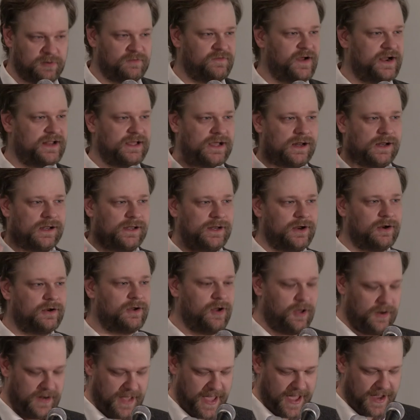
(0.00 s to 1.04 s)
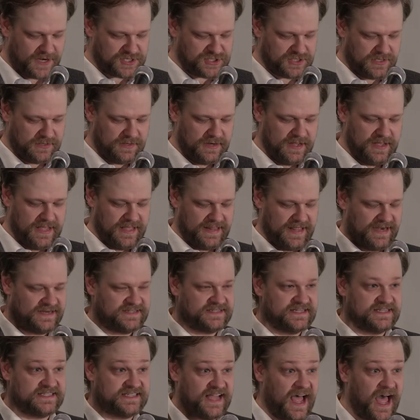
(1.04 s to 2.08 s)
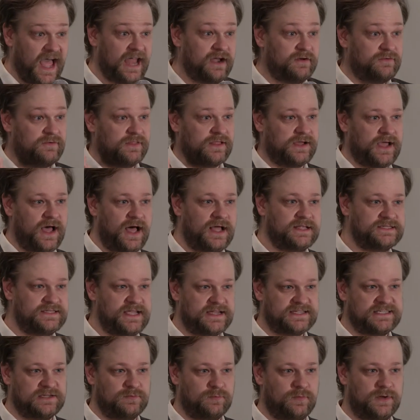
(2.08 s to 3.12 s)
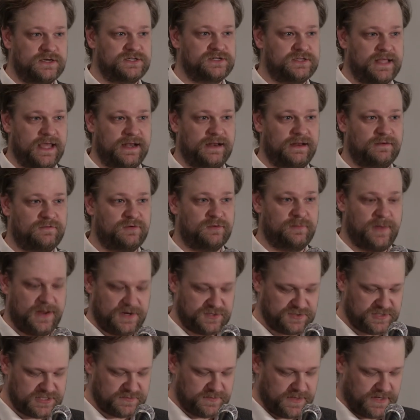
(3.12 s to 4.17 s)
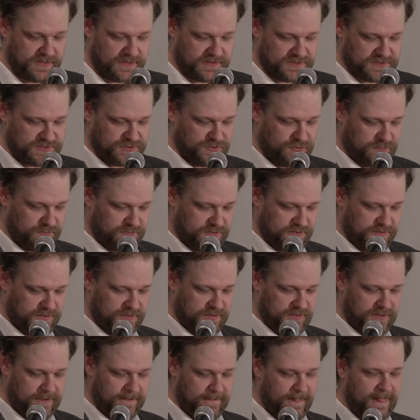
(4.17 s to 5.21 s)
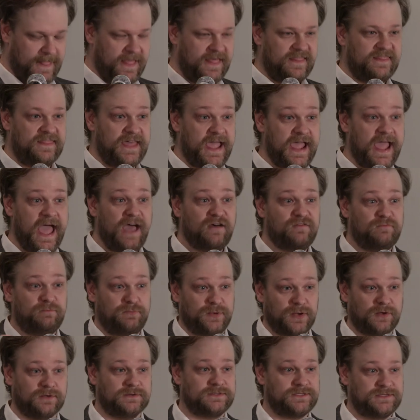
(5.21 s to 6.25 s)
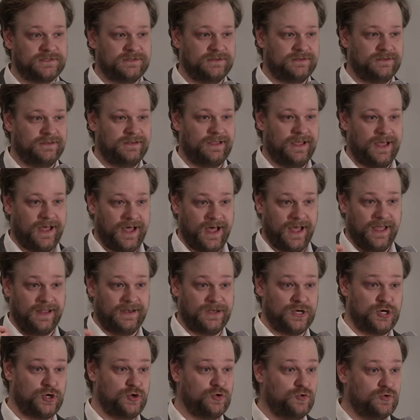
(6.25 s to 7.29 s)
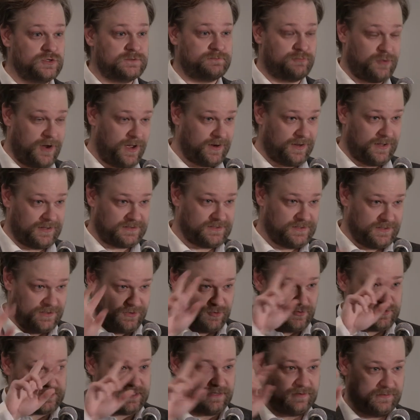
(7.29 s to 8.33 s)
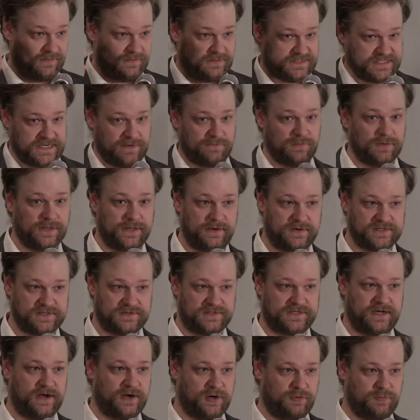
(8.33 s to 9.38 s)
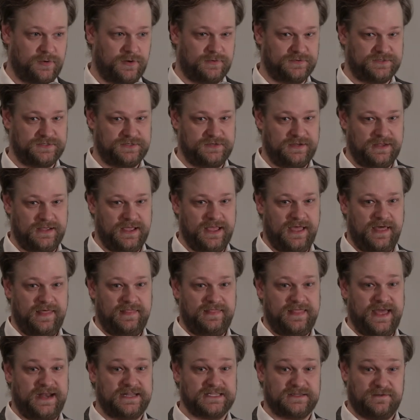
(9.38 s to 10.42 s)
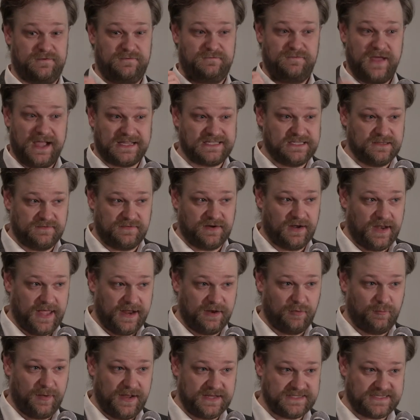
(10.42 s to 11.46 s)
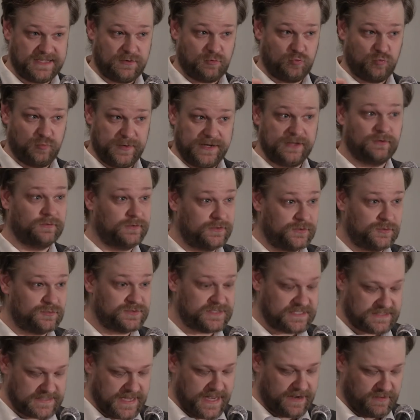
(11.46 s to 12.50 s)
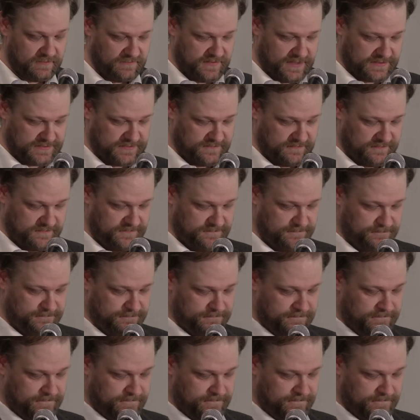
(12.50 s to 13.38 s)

are providing a clear call to action that is designed for the context in which that information is being consumed. They have built a news product, news in several layers of scare quotes, that is effective in a lot of ways that real news is not effective.